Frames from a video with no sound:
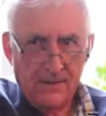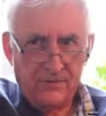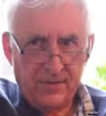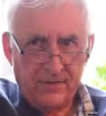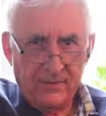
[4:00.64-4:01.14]

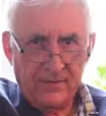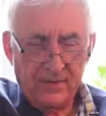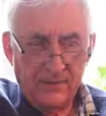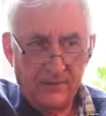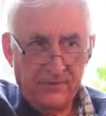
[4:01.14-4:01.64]
charity
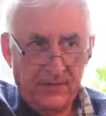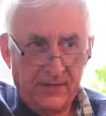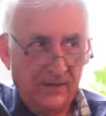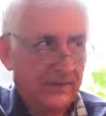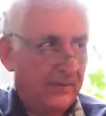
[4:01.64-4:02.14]
that was
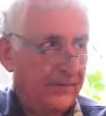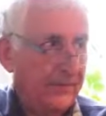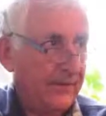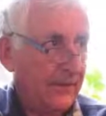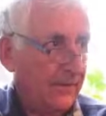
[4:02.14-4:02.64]
dealing
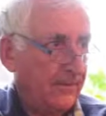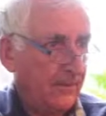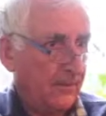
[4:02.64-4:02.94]
specifically